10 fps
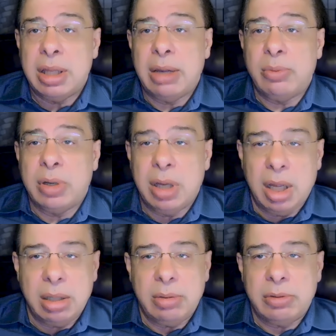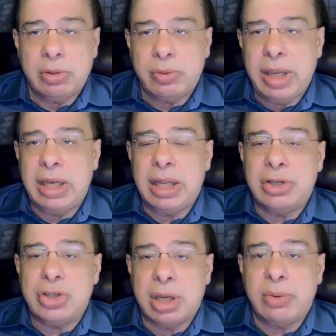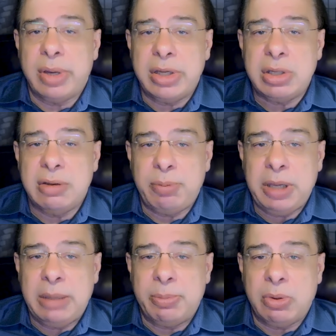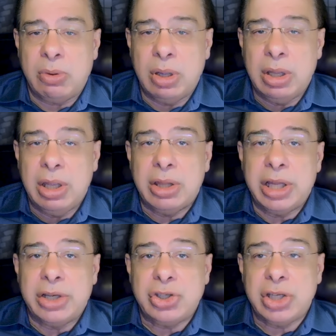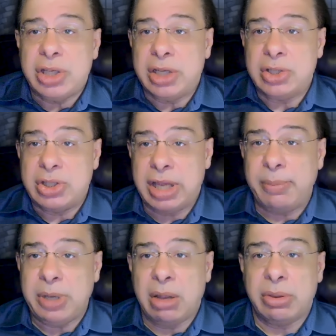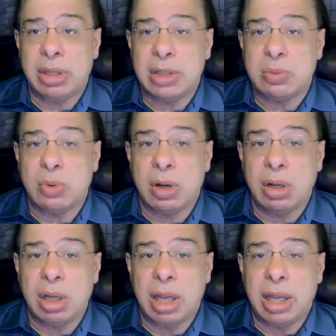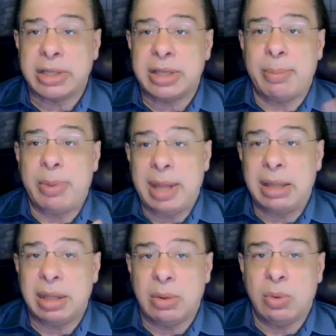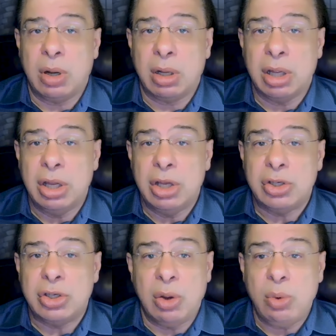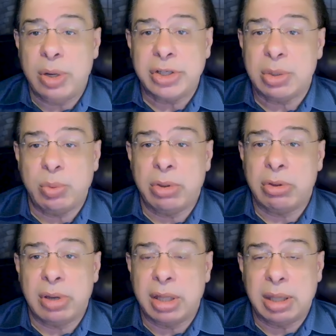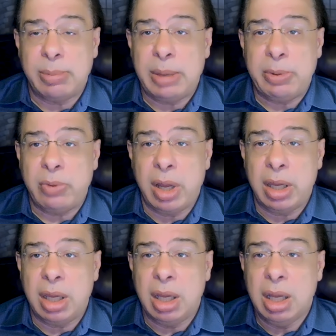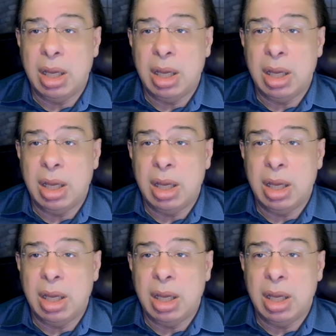that we're not creating a generation of people that just accept how things work accept that they work don't question whether or not they may be right